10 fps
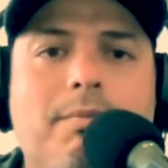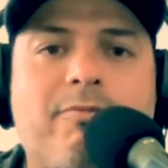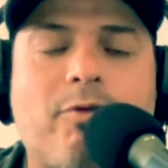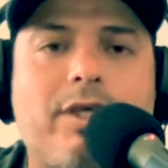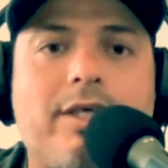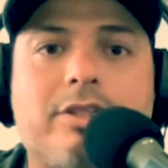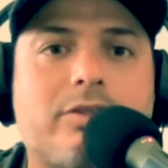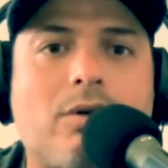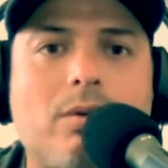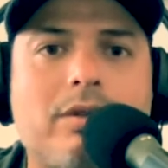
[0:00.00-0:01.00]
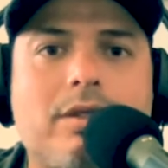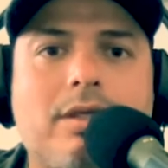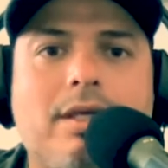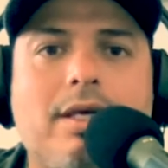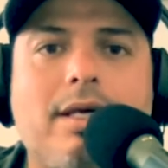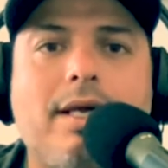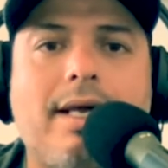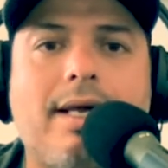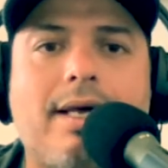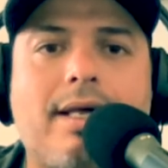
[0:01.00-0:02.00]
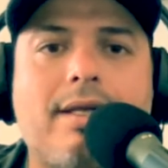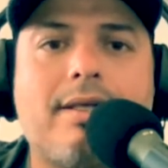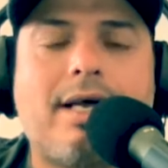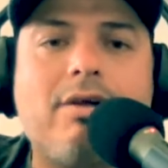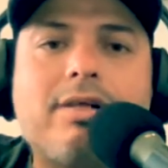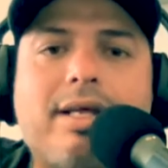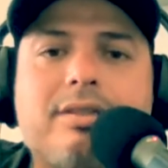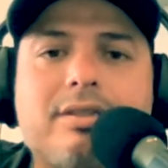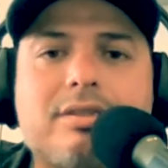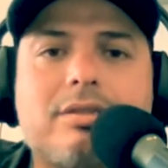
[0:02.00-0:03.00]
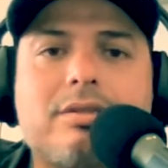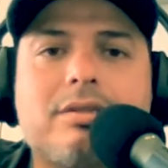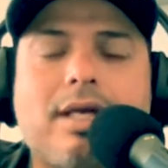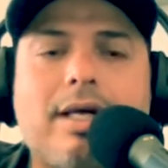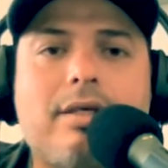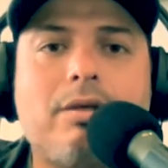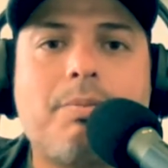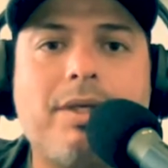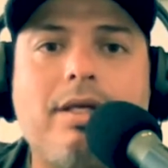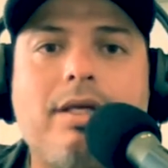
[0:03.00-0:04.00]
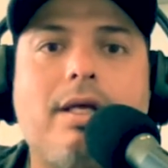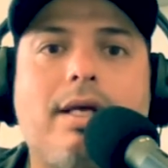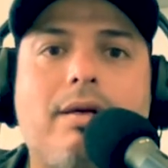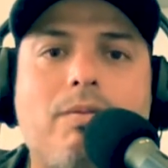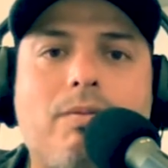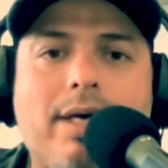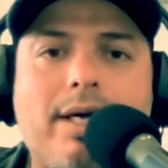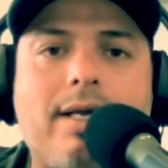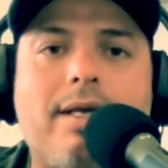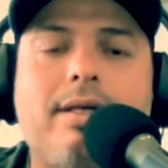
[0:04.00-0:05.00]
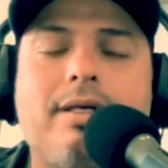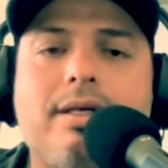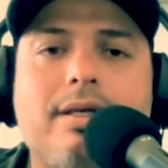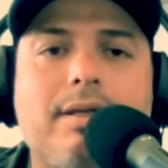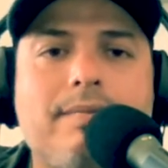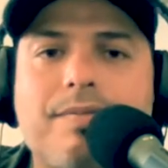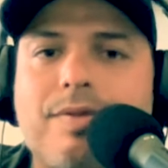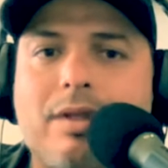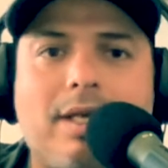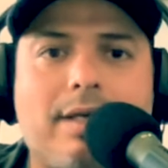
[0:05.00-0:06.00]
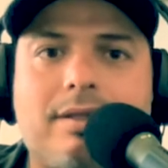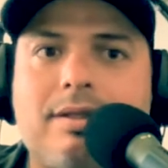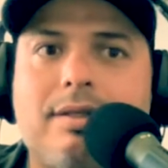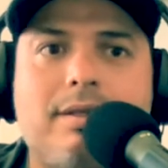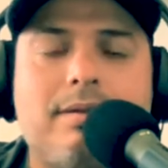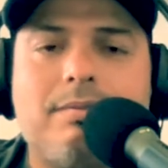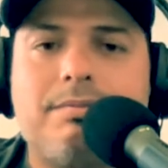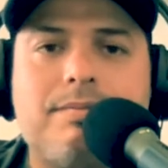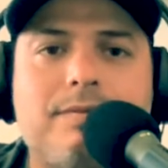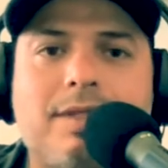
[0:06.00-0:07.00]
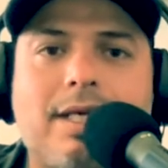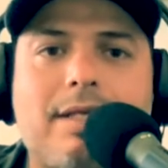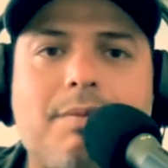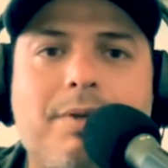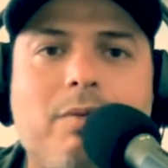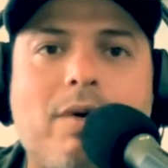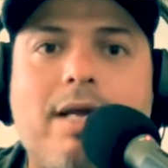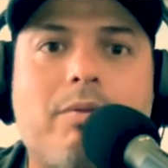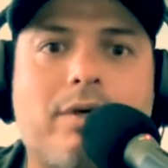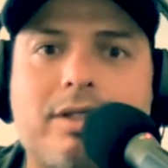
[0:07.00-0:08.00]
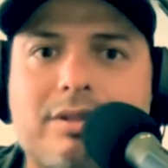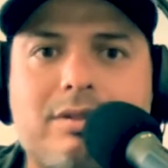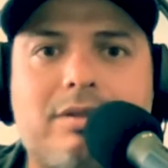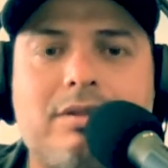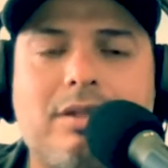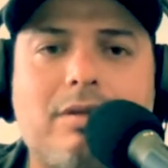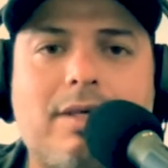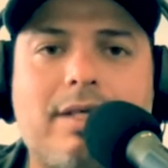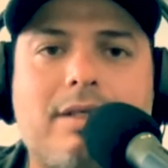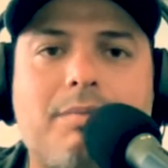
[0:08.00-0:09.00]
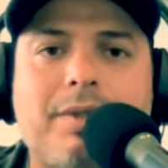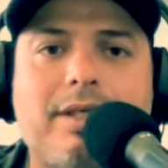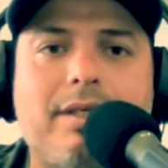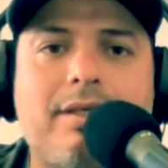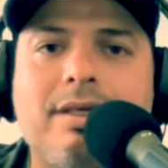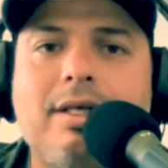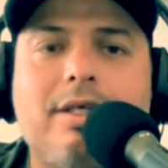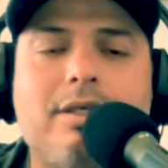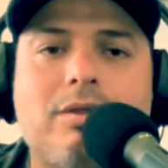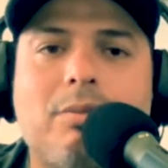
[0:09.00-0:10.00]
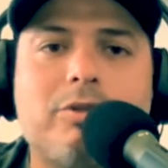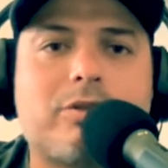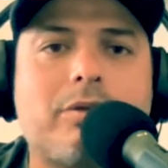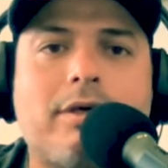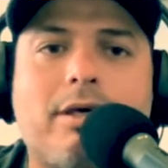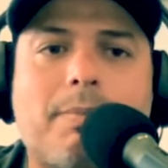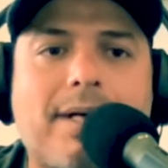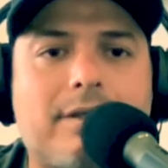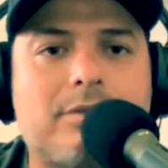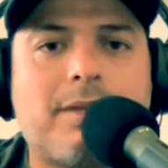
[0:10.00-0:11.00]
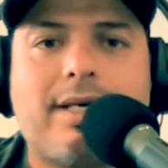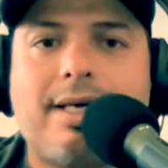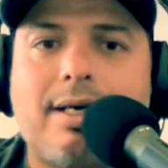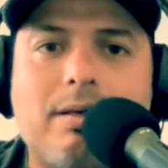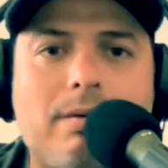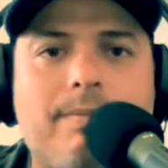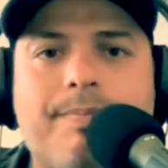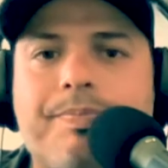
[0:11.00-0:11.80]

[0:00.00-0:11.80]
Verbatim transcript: forty years old and I look like this. I could be in way, like, I could be way worse. You know, I could be almost three hundred pounds by now,